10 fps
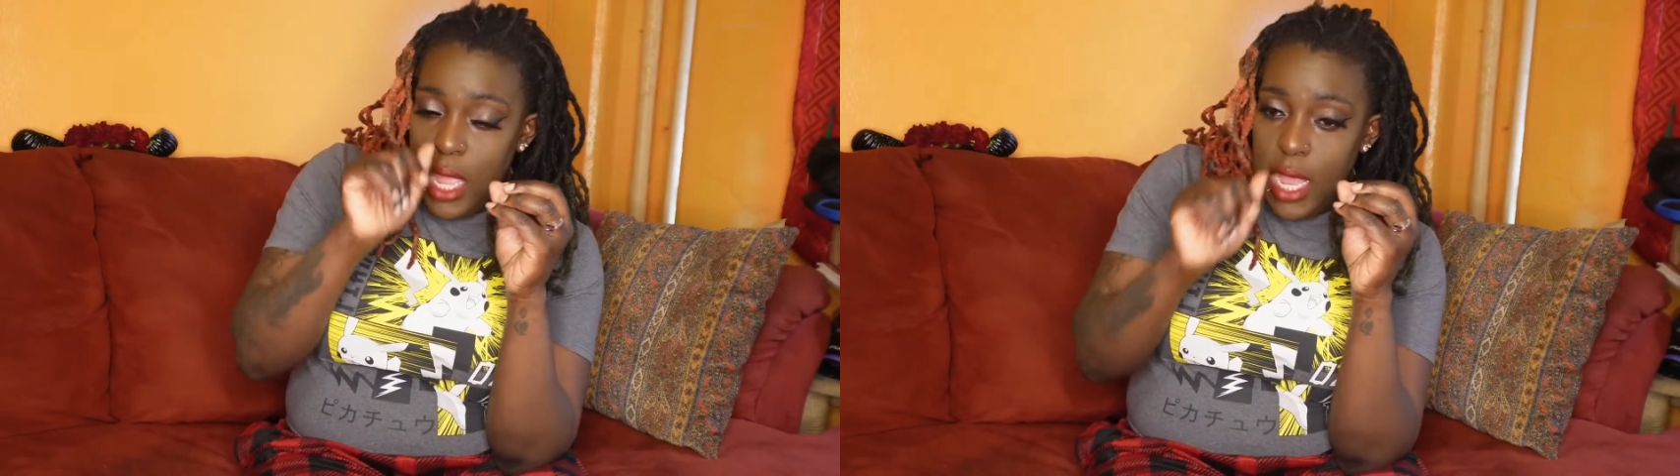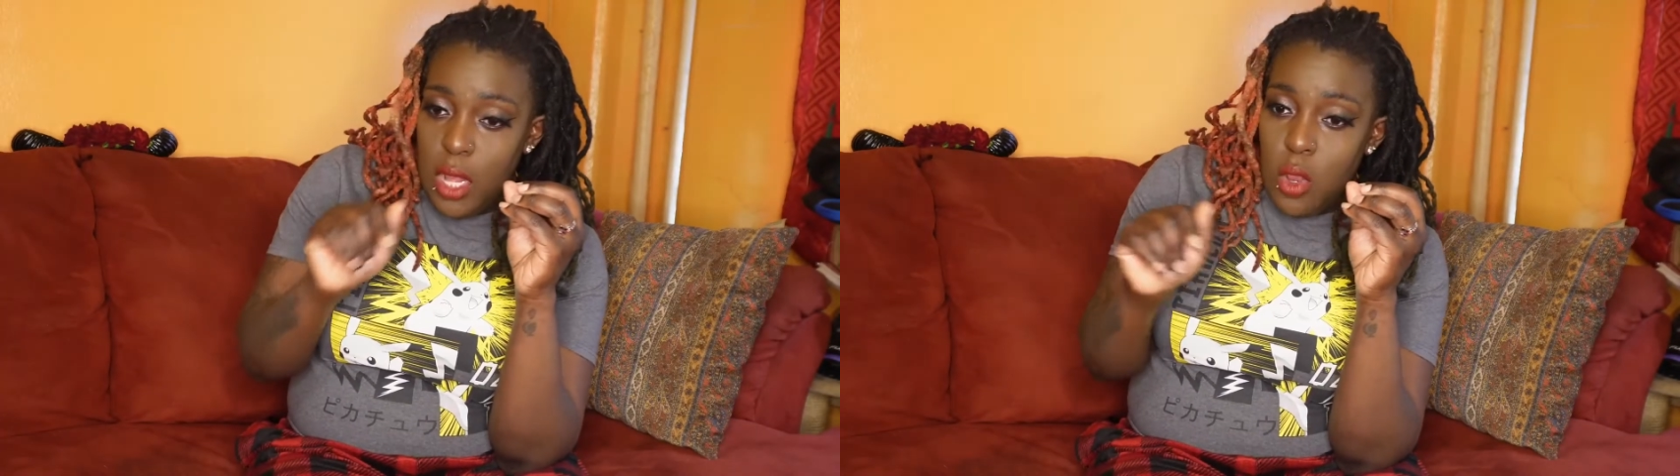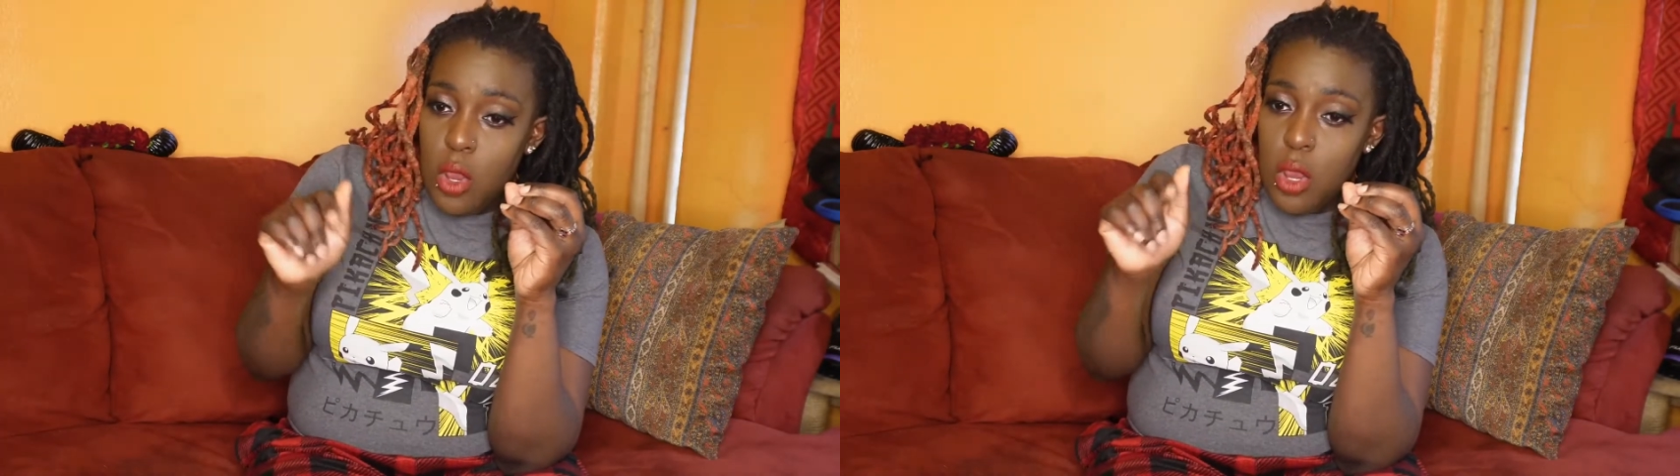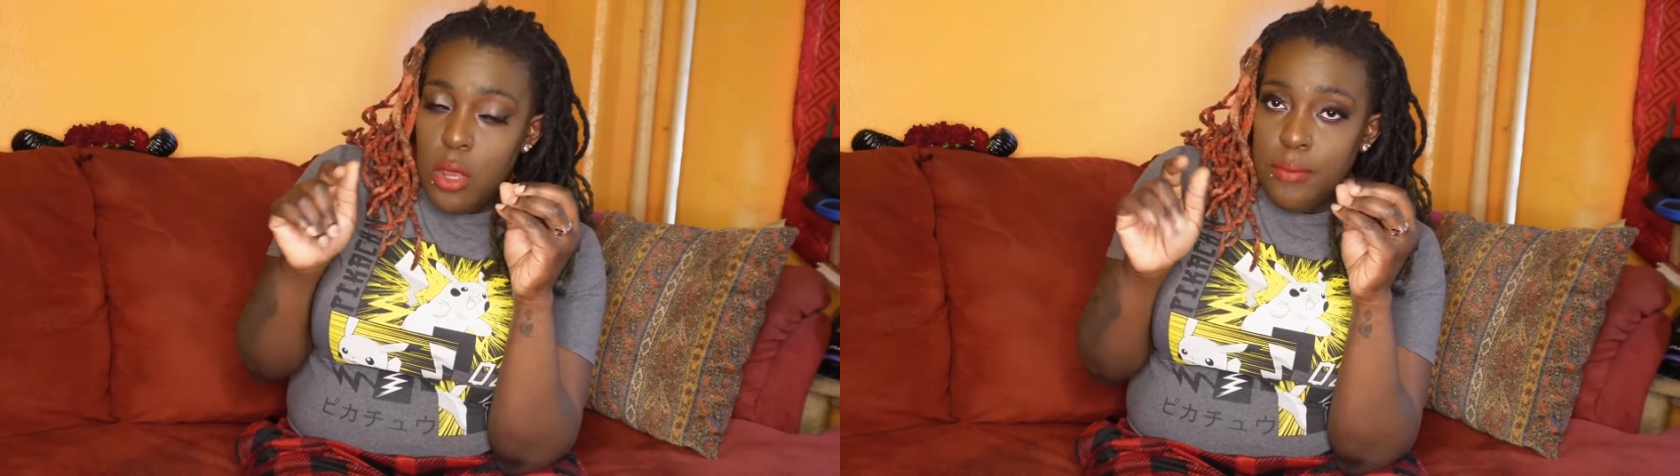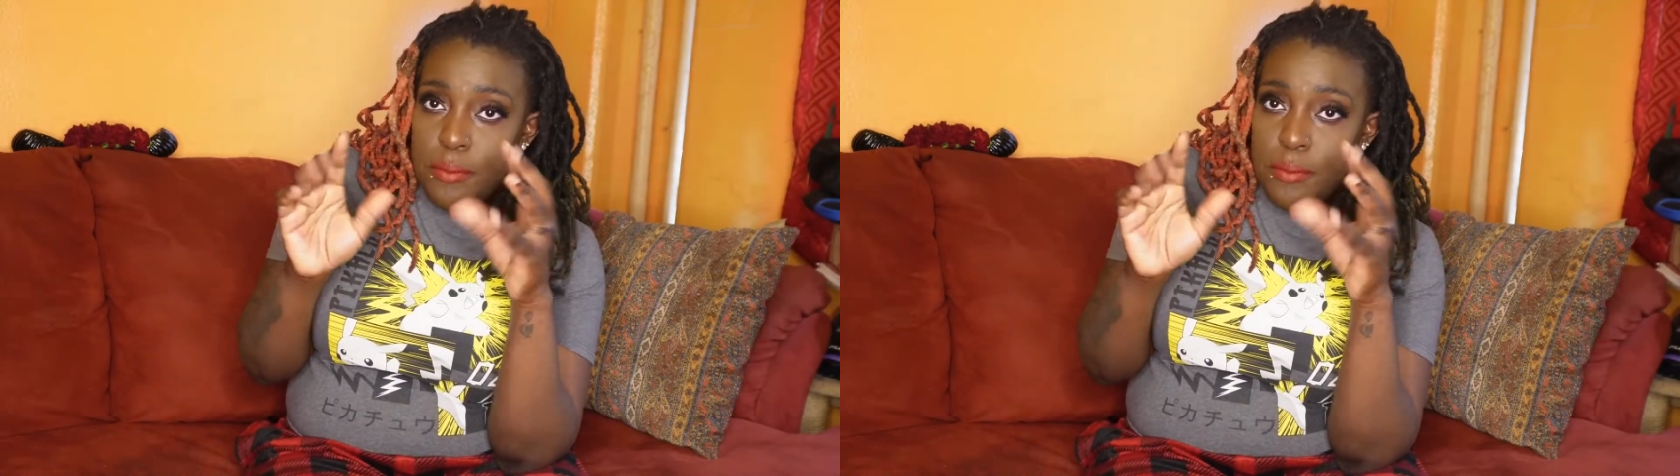inner